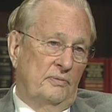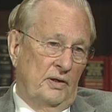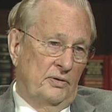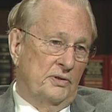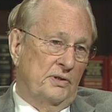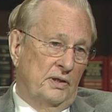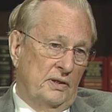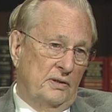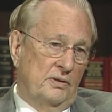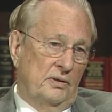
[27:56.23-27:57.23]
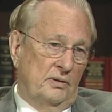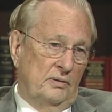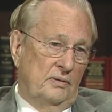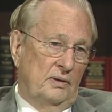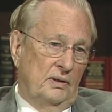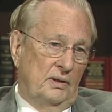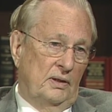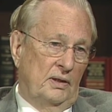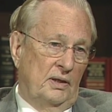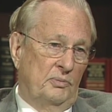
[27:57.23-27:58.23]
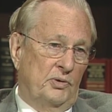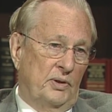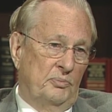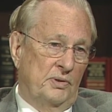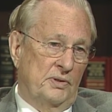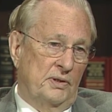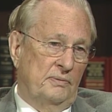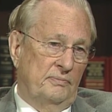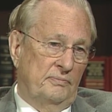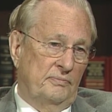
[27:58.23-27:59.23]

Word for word: other studies, so I, I keep quite busy.